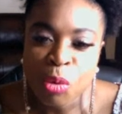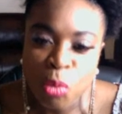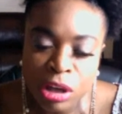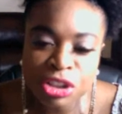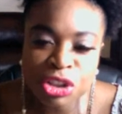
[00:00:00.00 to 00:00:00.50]

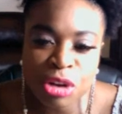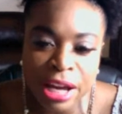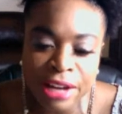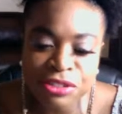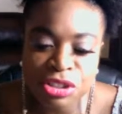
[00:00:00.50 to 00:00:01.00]
what do you
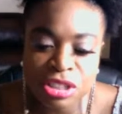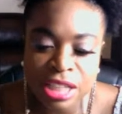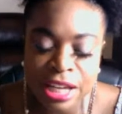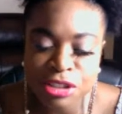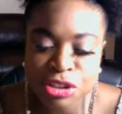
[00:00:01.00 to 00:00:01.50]
have to
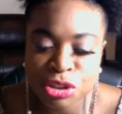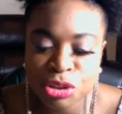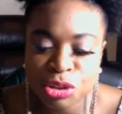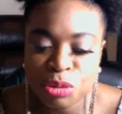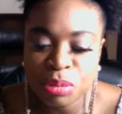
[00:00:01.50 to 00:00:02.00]
say to